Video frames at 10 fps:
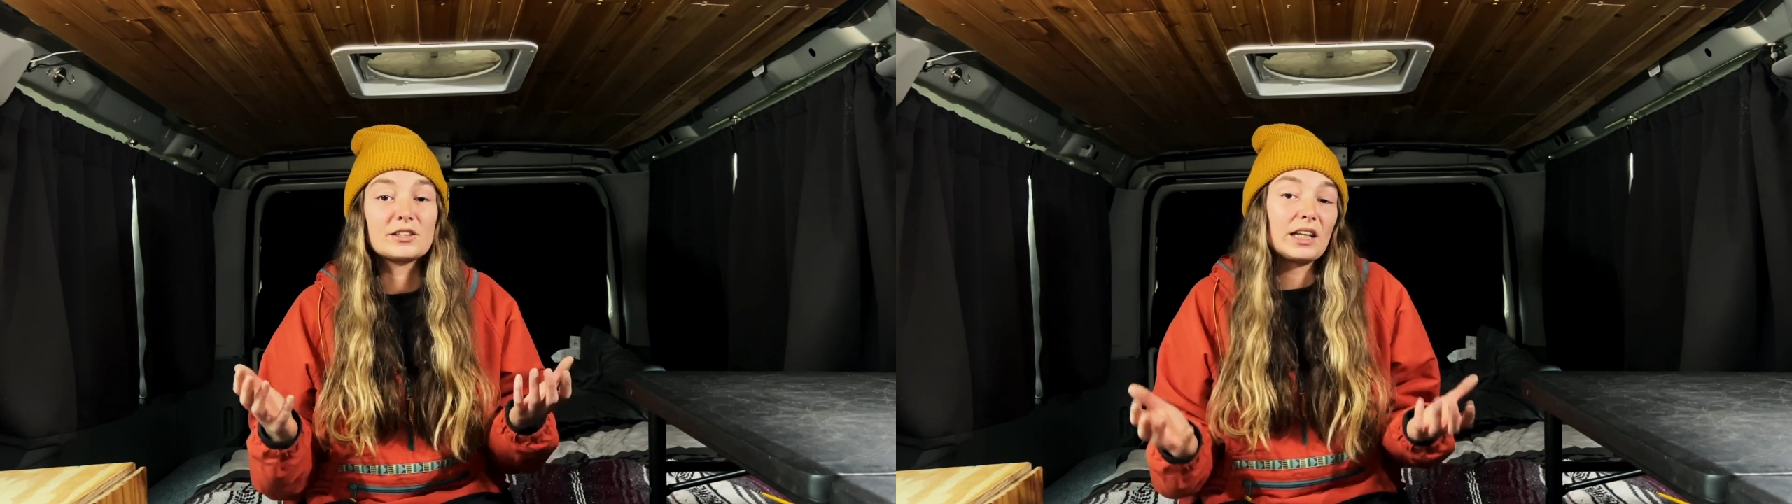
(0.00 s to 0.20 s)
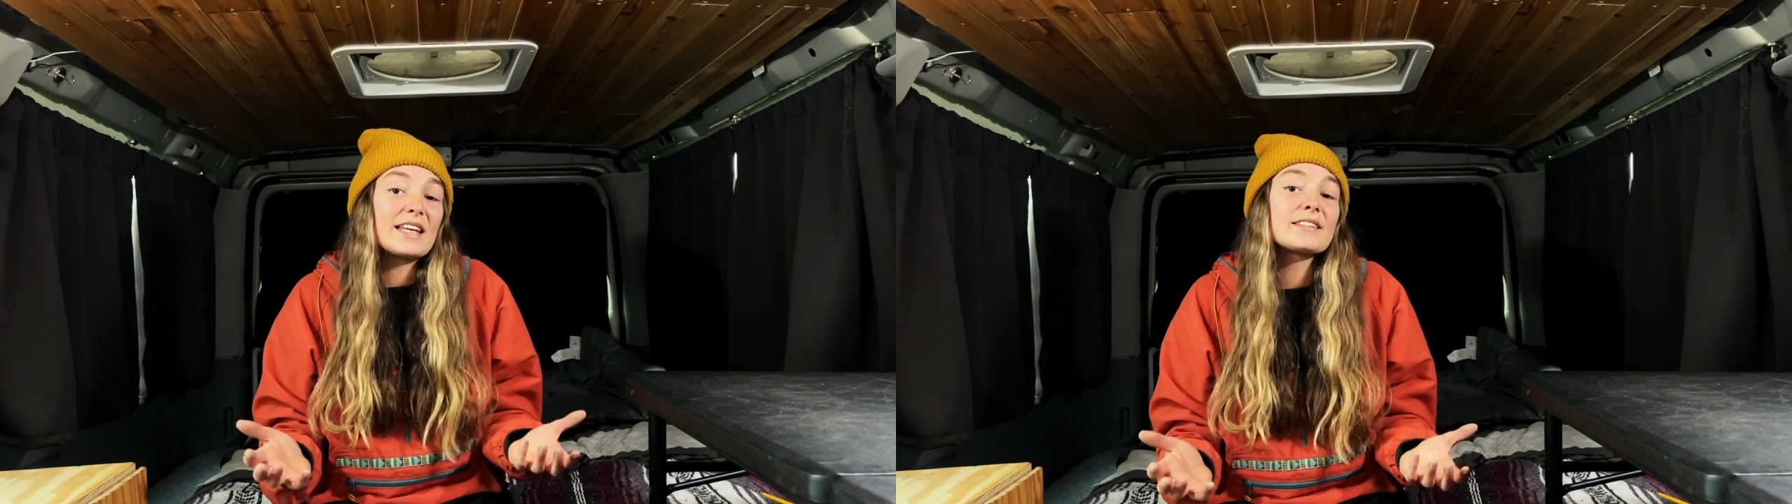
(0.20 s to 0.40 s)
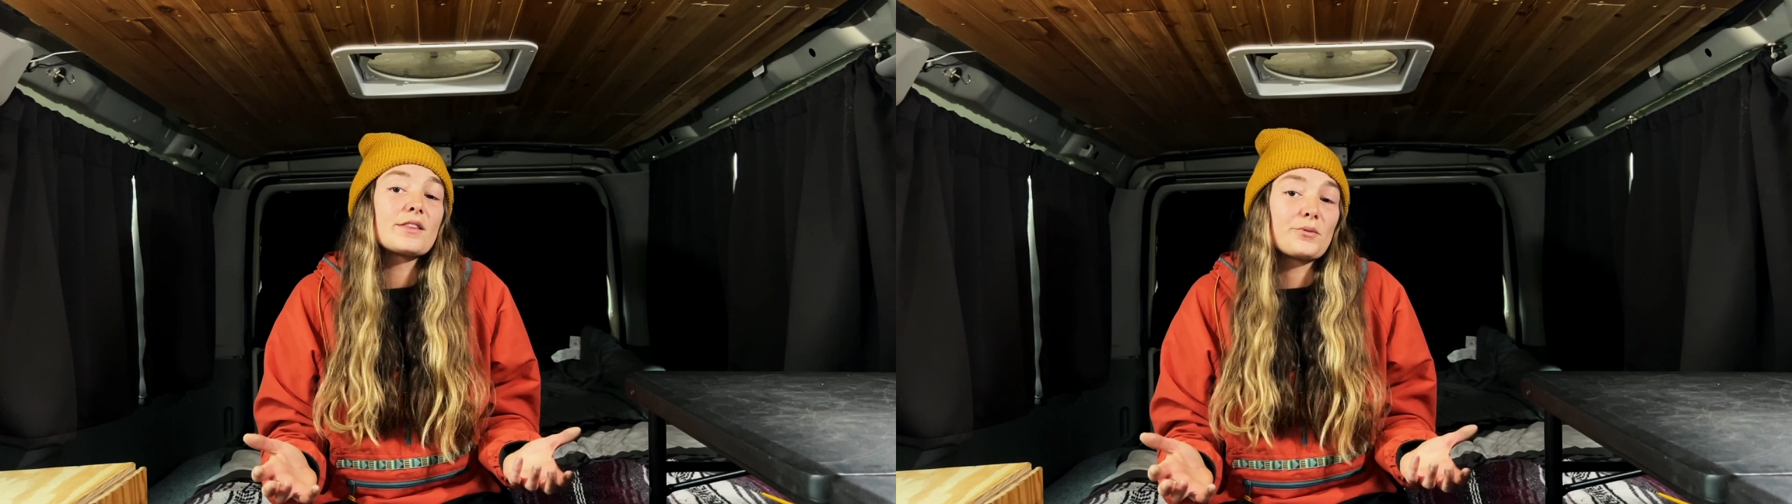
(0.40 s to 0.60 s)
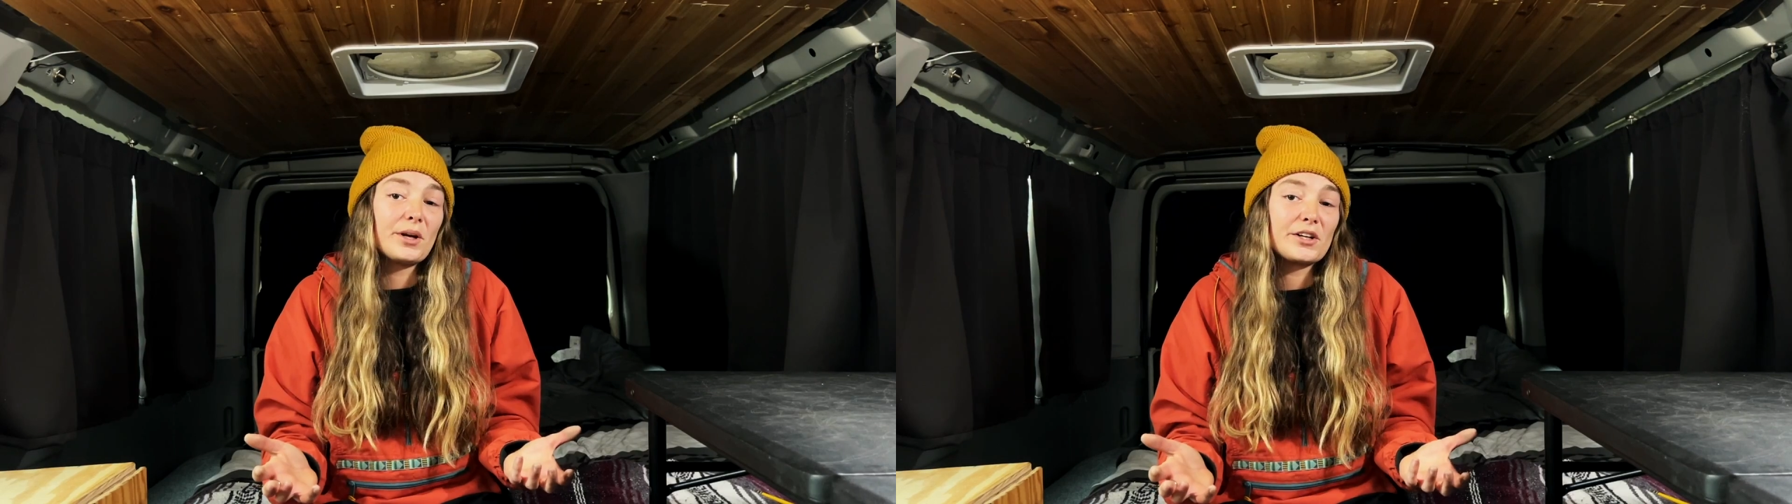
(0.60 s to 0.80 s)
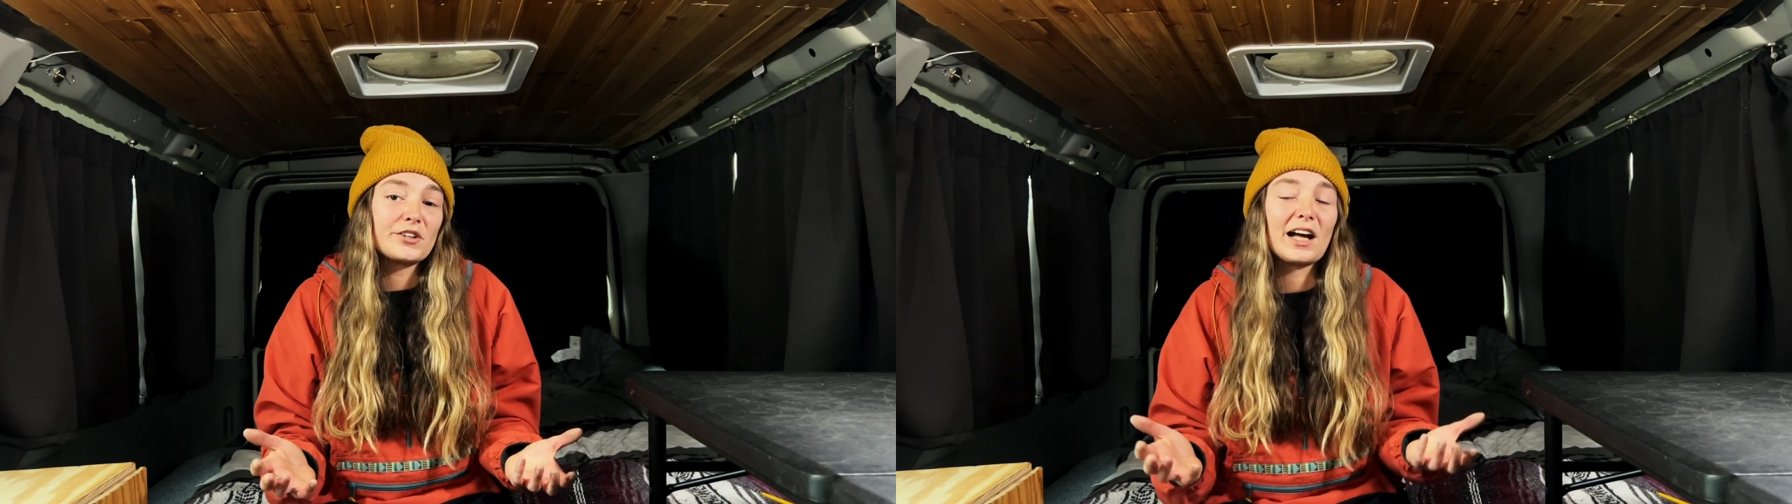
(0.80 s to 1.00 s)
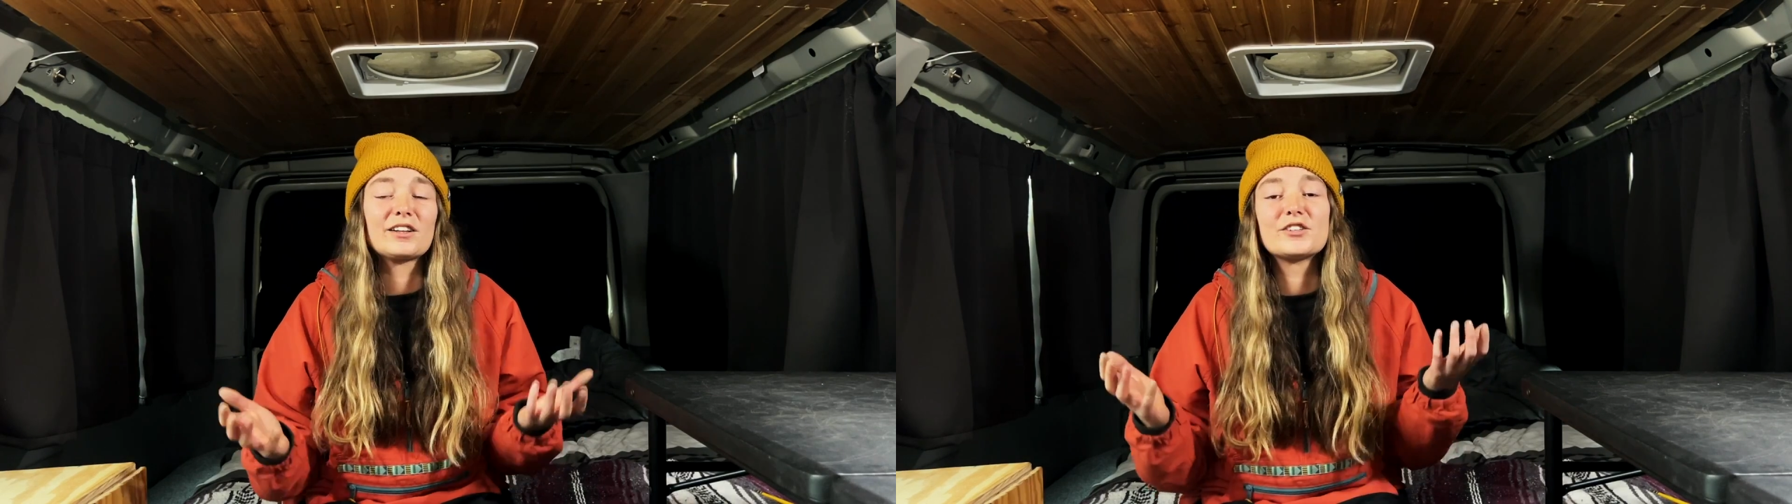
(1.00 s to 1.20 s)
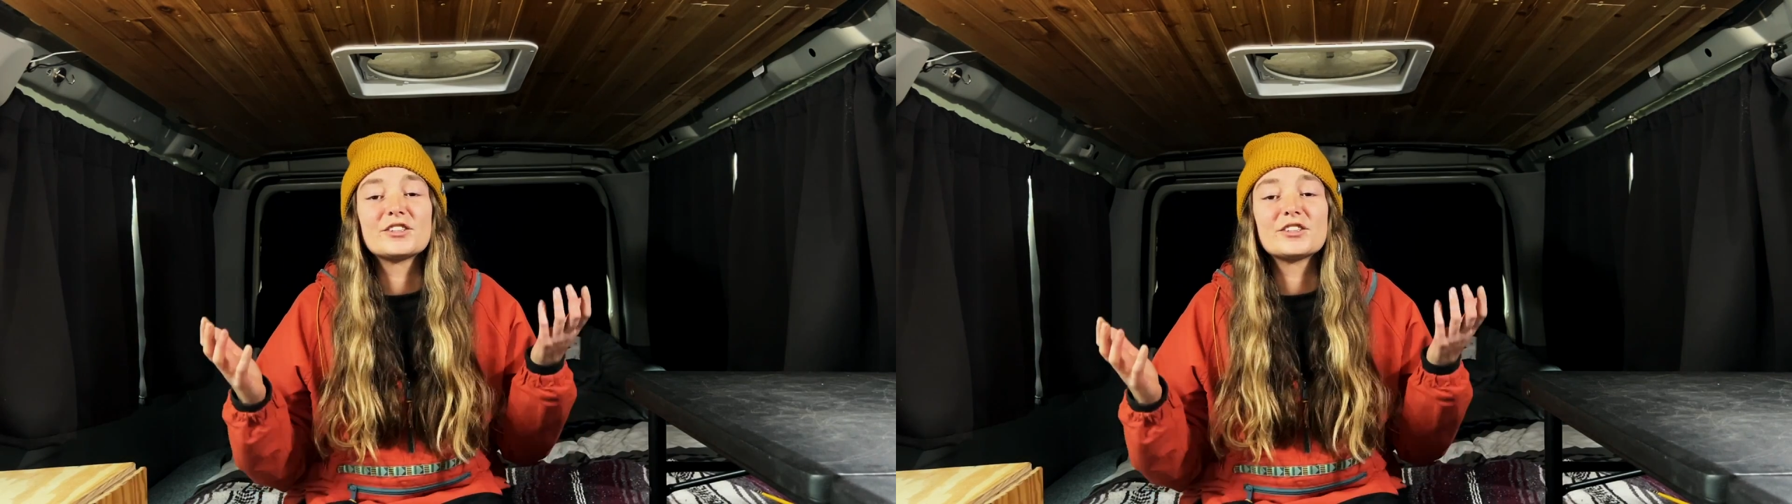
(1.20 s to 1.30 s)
less than $300